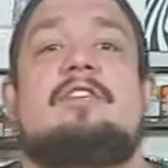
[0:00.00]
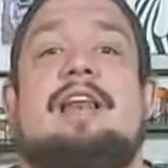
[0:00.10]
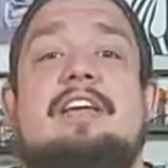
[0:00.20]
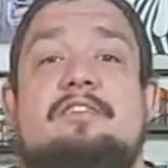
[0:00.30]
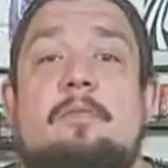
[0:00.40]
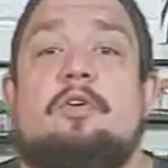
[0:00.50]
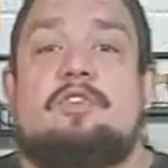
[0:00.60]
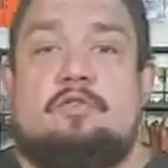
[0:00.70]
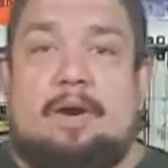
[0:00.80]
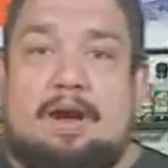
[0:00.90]
lets the
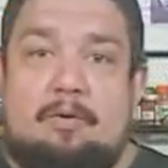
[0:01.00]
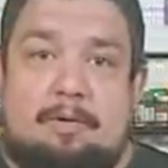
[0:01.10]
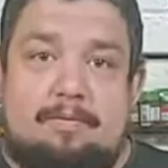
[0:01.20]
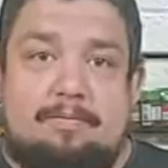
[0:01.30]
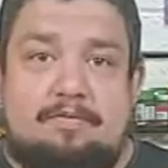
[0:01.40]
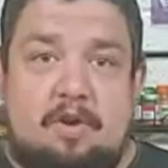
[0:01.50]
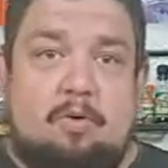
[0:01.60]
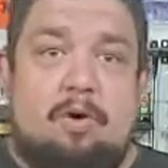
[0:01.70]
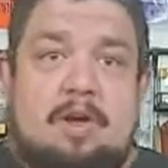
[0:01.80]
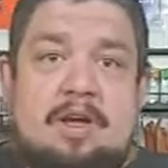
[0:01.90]
moisture out.
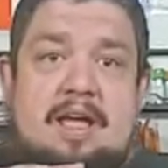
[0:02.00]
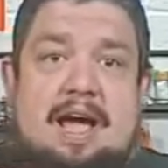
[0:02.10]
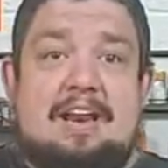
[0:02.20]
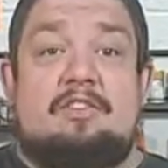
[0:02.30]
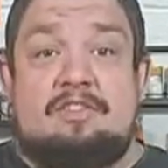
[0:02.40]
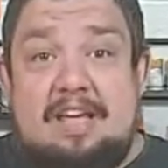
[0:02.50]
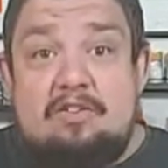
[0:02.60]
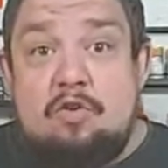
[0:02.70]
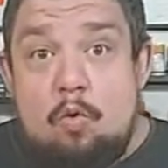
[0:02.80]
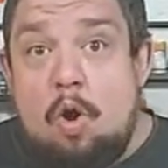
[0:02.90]
And it doesn't
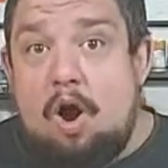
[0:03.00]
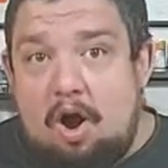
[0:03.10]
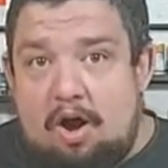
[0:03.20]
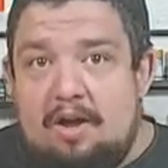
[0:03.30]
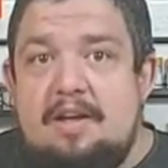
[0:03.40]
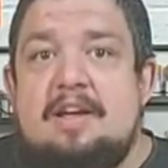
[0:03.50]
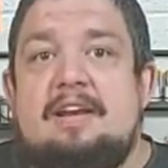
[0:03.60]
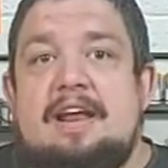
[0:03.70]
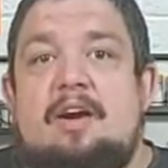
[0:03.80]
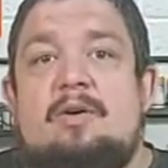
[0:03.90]
get too hot.
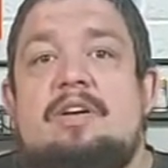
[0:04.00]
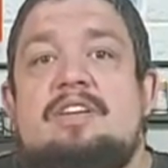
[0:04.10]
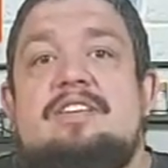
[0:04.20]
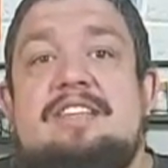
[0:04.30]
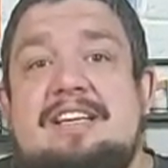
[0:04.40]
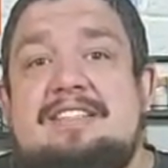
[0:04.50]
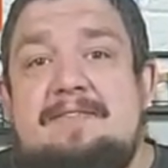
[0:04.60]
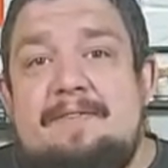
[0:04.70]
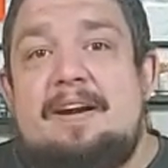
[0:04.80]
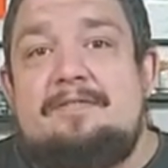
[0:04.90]
Now,
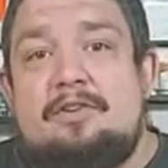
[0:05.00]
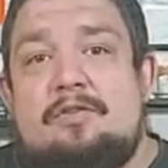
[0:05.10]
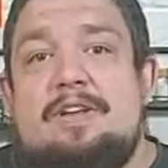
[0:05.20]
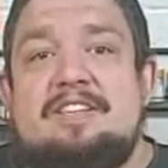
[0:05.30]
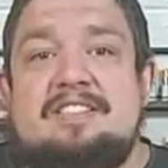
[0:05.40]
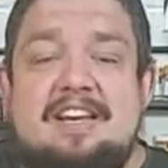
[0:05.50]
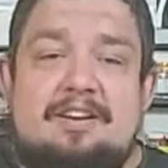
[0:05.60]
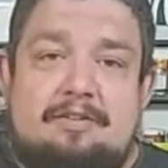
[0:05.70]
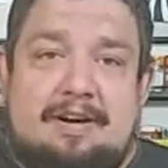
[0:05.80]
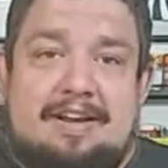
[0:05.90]
65 degrees
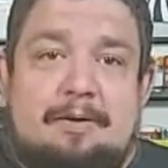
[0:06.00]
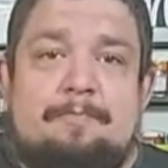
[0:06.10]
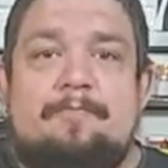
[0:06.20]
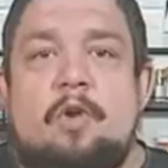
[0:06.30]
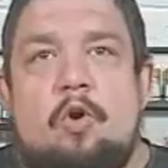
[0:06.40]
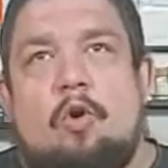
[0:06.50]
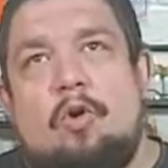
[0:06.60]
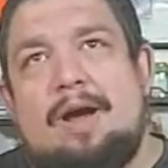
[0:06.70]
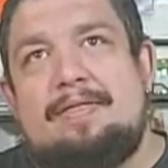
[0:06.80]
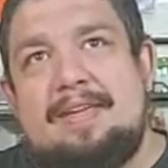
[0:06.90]
centigrade,
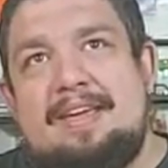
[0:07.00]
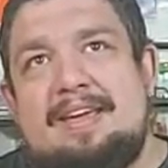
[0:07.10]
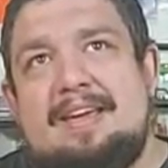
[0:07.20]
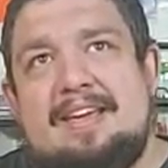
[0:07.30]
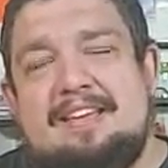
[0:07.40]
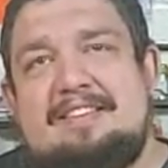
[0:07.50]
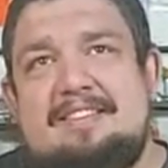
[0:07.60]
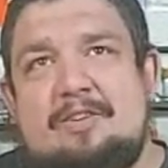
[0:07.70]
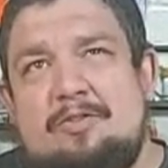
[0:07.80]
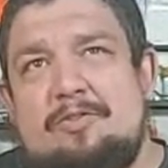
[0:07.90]
or I think it's
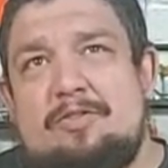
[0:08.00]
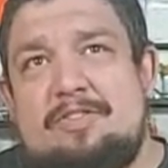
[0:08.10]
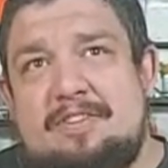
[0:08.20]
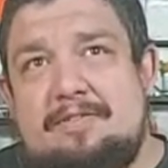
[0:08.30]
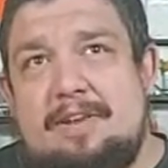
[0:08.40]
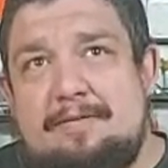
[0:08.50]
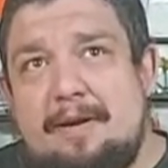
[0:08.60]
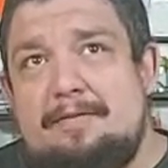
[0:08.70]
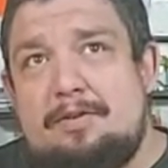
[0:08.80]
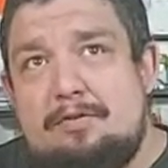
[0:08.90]

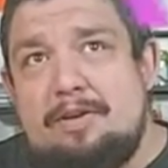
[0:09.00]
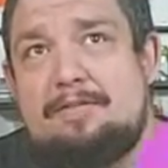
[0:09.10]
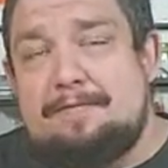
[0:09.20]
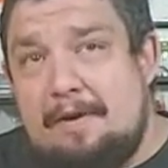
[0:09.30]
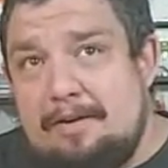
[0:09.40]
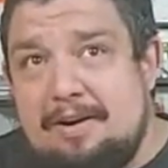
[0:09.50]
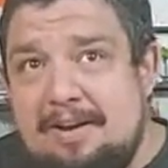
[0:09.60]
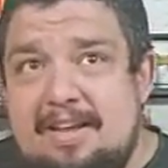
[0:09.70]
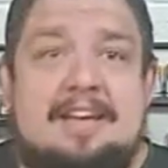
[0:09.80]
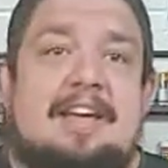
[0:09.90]
175 degrees
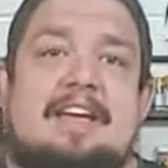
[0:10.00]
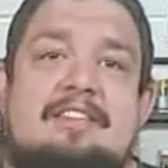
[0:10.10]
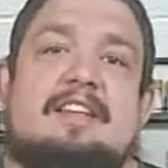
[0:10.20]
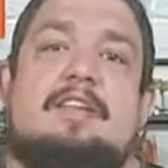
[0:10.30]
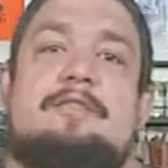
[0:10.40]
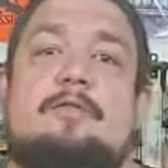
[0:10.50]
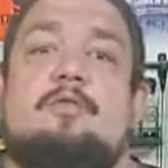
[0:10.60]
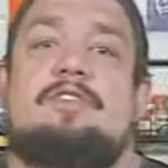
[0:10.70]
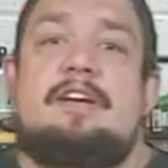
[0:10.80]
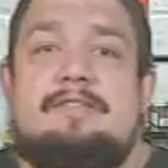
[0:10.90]
Fahrenheit, is like the
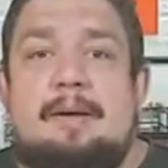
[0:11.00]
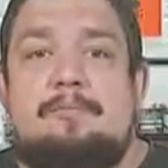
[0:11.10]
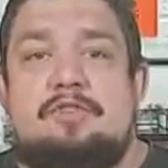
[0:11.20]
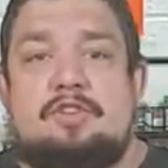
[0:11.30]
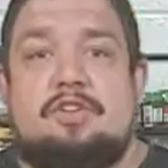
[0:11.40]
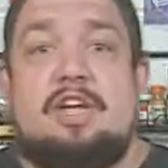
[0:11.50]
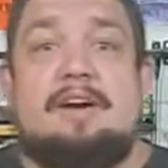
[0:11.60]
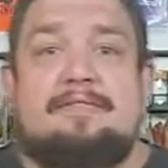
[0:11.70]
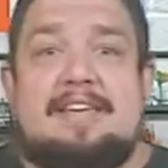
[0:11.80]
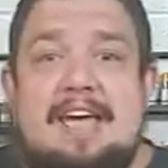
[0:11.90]
food safe temperature that you
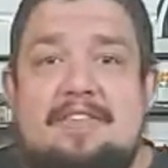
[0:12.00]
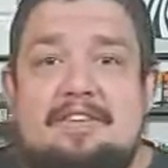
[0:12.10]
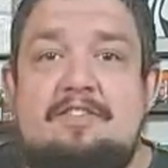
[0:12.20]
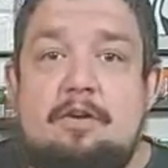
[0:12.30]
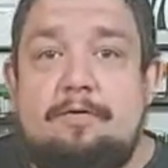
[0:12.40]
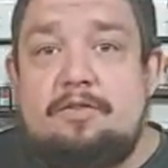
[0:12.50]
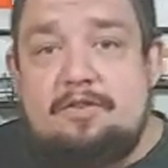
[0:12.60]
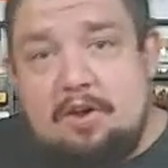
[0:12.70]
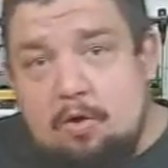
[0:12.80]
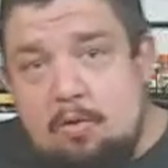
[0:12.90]
have to get this stuff
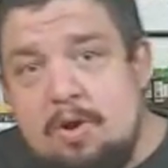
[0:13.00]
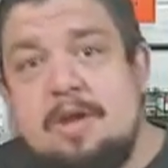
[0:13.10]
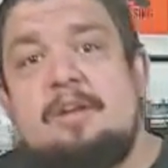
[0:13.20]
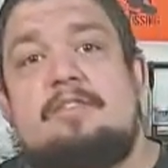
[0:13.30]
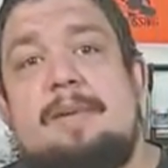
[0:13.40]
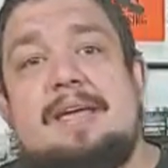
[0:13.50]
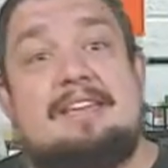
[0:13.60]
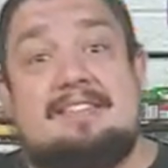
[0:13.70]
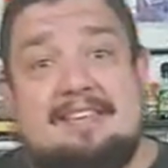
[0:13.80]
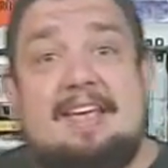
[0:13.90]
to make
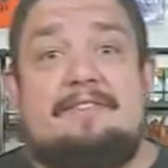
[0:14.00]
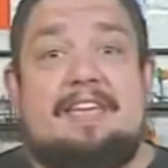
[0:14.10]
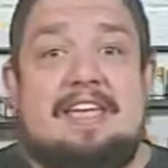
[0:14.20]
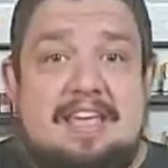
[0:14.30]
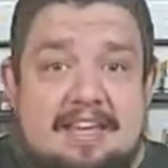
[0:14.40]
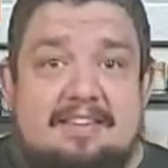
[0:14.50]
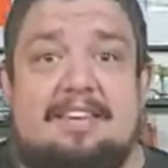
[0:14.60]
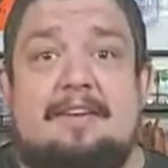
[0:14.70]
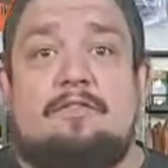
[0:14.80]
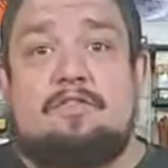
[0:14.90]
it safe to eat and
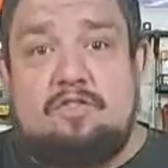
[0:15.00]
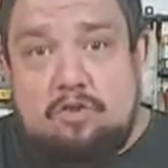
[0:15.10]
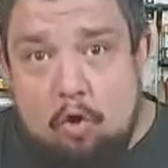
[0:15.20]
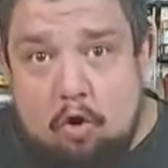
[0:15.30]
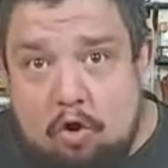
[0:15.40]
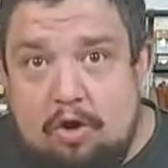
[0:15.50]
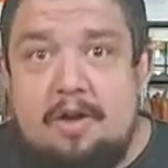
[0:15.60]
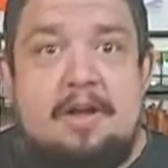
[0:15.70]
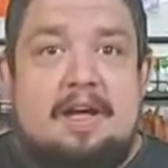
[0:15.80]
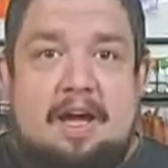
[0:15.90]
safe to store,
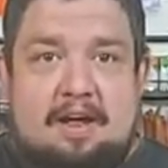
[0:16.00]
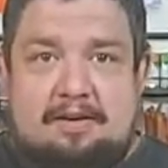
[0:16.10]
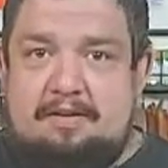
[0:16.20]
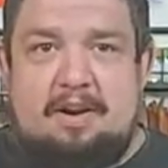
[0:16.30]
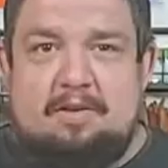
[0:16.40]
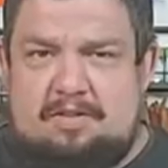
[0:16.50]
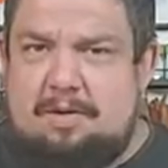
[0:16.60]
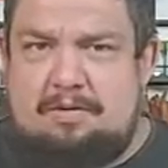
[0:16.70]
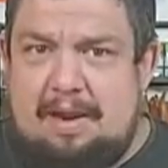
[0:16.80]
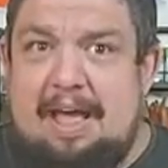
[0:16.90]
and so
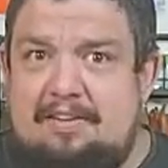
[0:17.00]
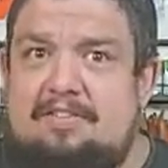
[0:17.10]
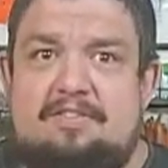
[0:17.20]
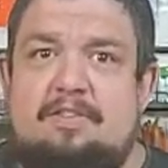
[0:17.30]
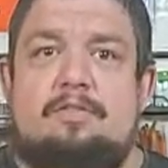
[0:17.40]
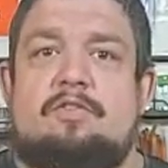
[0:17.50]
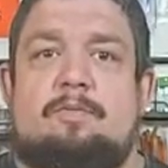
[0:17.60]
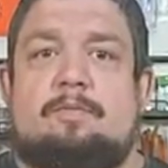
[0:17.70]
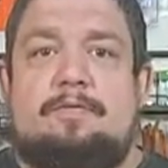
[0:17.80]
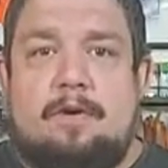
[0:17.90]
it lasts and
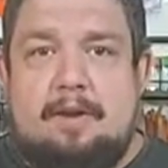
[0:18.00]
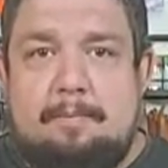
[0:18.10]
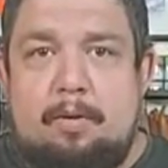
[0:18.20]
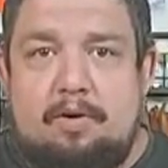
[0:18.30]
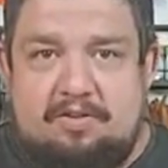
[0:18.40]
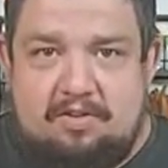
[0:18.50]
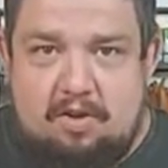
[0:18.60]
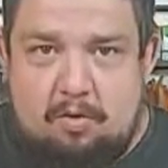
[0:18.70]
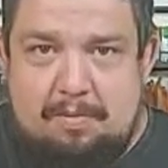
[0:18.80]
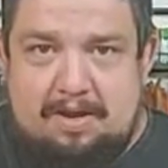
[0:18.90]
doesn't fucking poison
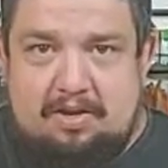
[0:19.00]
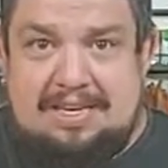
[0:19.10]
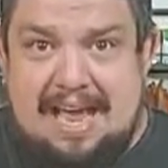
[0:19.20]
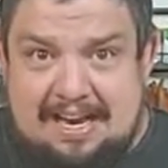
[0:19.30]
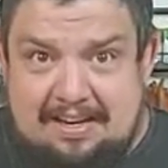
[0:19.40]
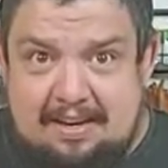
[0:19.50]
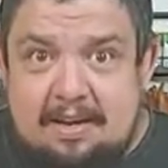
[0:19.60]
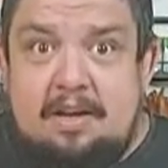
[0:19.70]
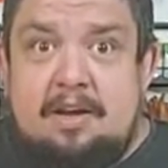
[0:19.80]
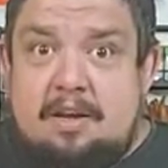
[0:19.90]
you and make you dead.
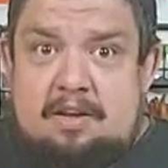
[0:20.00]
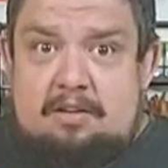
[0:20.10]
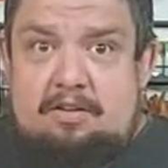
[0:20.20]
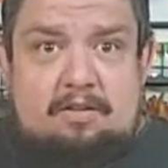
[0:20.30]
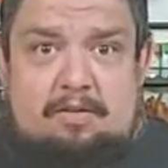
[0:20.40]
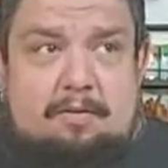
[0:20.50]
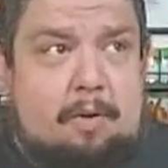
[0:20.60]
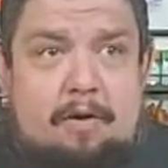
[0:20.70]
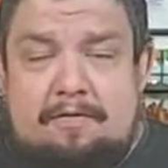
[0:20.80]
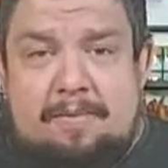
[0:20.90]

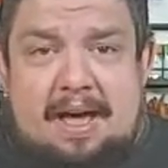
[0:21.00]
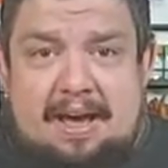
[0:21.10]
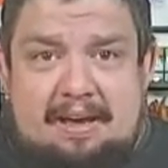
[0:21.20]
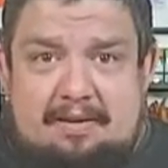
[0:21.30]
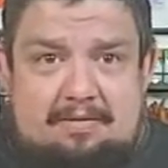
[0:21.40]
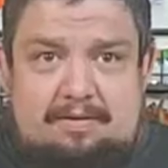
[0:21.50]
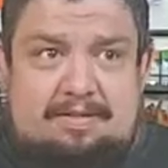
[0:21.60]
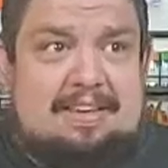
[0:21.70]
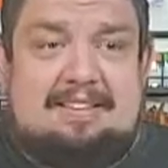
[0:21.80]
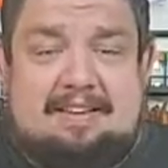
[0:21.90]
Apart from that, it's
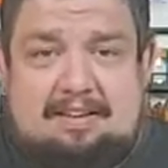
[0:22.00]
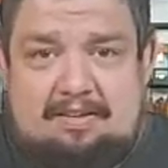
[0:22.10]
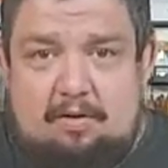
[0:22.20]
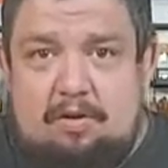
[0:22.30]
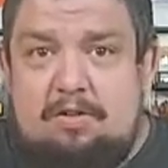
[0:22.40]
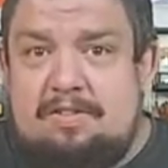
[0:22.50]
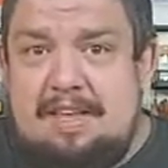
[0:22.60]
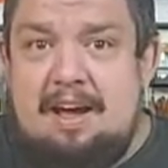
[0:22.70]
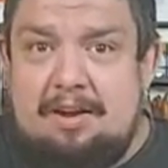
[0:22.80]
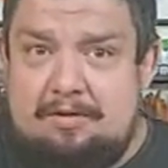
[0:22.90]
easy. So you're just
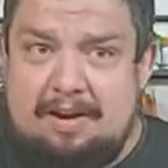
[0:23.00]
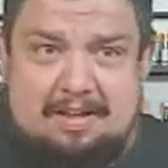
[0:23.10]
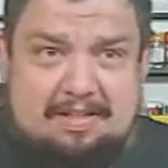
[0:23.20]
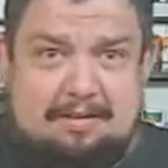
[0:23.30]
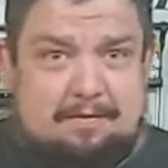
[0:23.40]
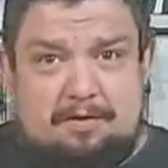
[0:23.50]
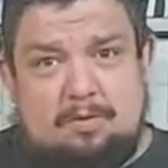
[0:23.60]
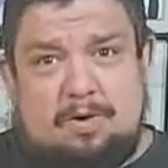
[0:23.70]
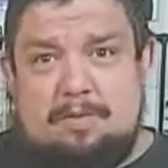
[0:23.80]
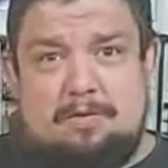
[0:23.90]
dehydrating this for
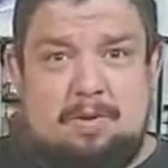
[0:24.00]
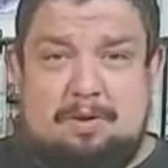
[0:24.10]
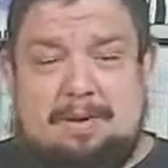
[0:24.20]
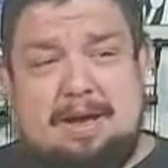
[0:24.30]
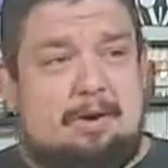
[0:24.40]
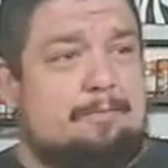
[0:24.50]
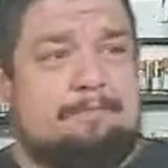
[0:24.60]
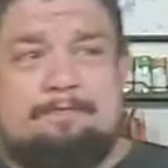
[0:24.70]
somewhere between about,